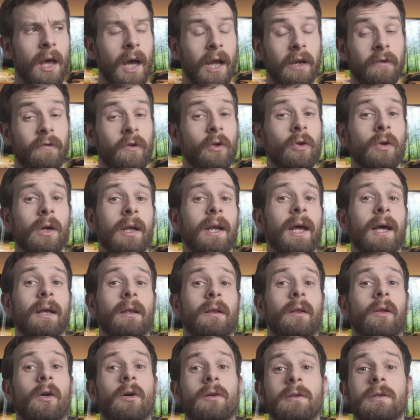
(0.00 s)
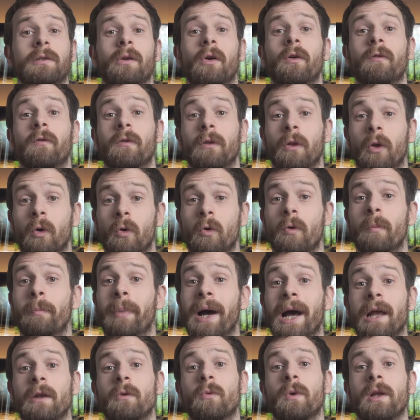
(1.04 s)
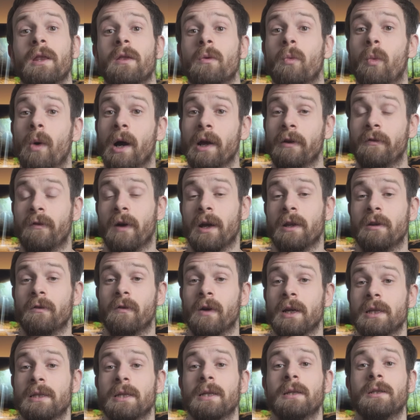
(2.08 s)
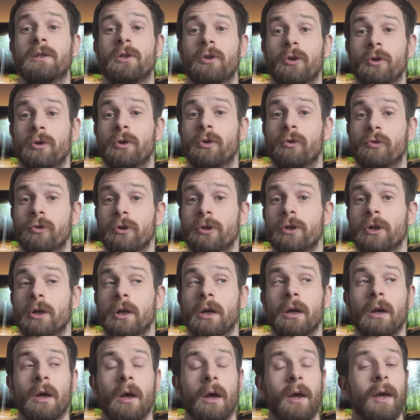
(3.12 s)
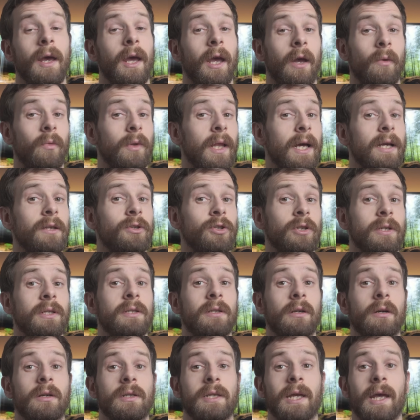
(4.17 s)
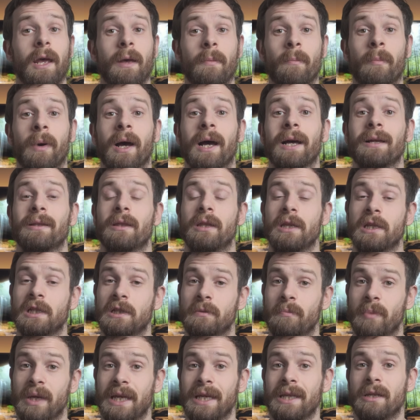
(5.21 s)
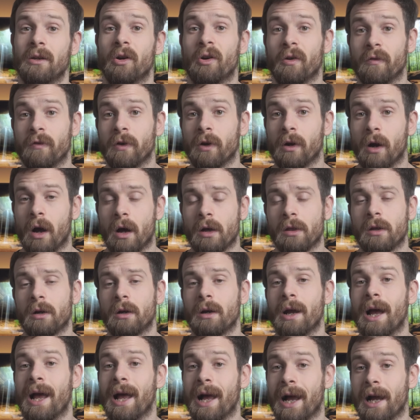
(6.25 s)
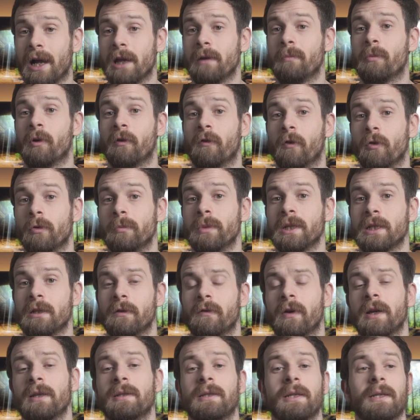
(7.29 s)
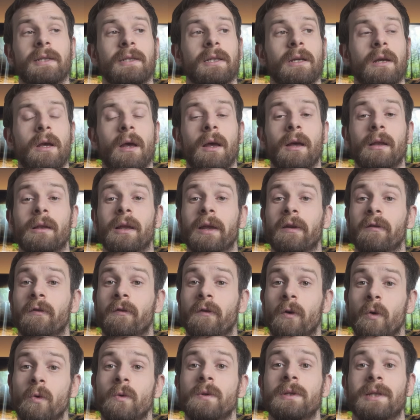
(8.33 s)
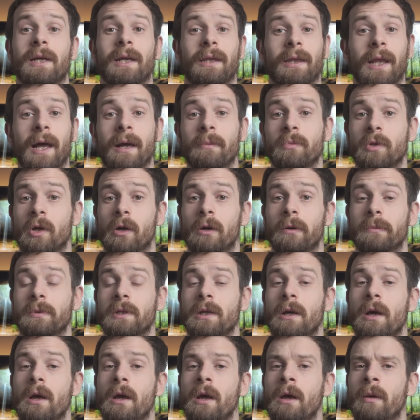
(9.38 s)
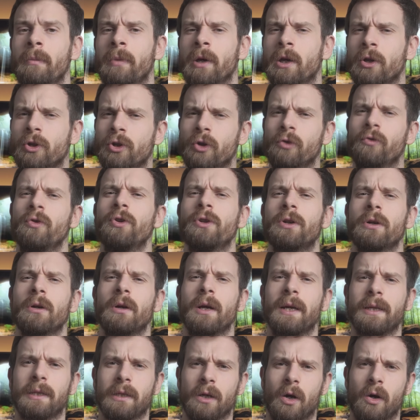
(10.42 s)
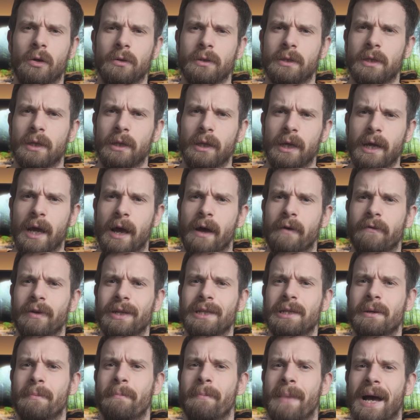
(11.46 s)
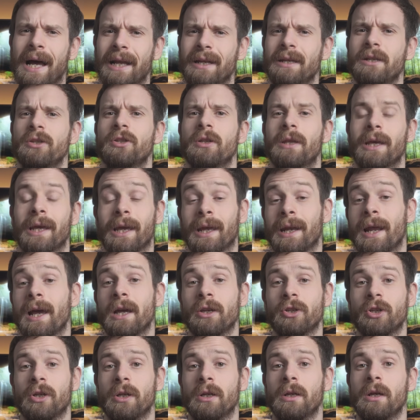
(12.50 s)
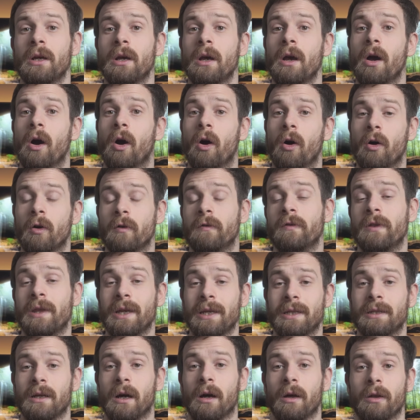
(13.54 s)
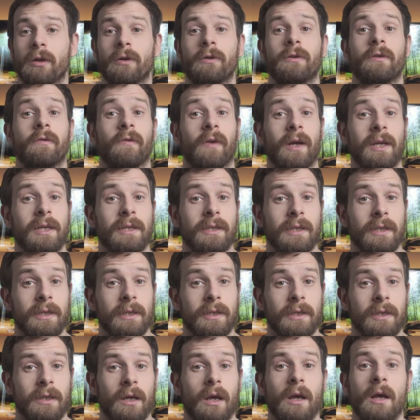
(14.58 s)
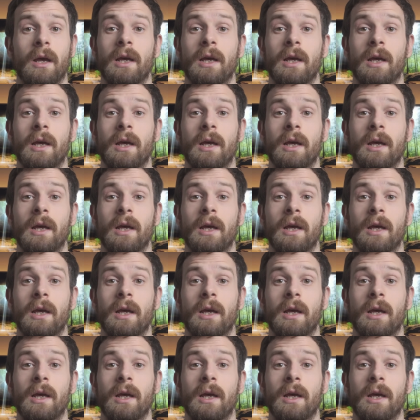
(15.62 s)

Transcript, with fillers: And if you connect lots of low bandwidth Wi-Fi devices to your router, it will actually start to impact the speed of your other high performance devices like phones and laptops because your router is constantly having to manage the connection of these other devices.